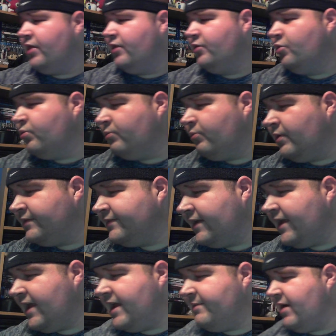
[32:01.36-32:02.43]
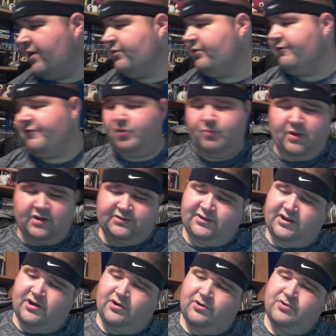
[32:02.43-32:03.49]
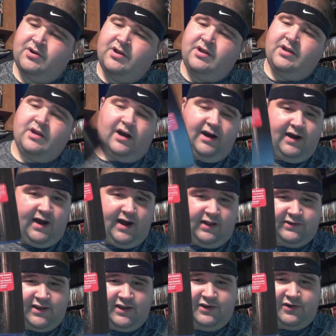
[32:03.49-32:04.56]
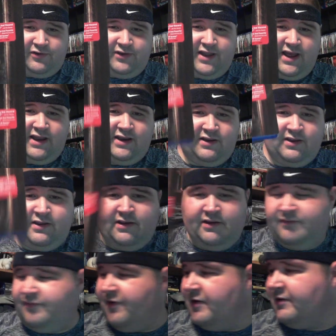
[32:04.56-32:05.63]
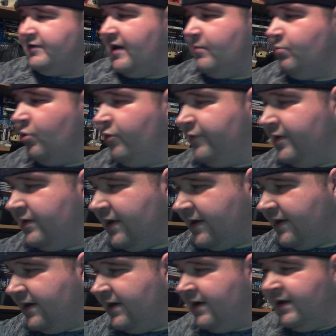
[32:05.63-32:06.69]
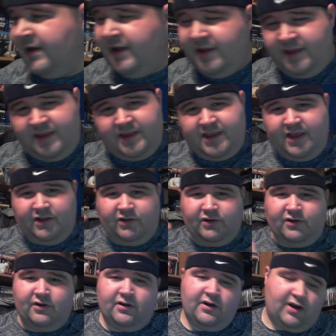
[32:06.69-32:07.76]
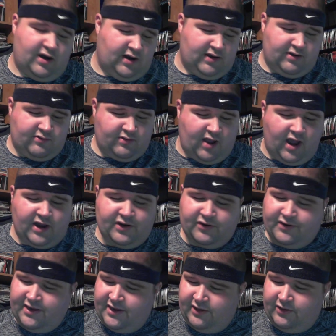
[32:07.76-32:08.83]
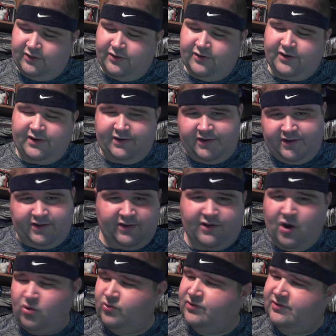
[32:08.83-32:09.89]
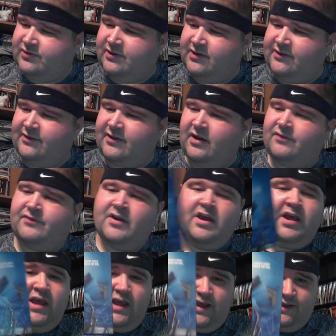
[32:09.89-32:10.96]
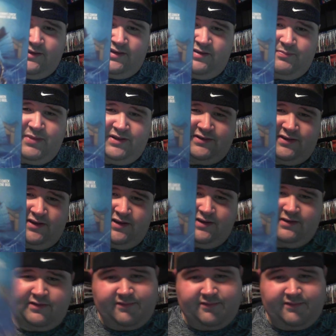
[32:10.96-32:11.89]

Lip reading: the newer ones that came out a few months ago. I'll Take Your Dead, fun type movie, like a killer, hired killer and ghosts and stuff. Itsy Bitsy,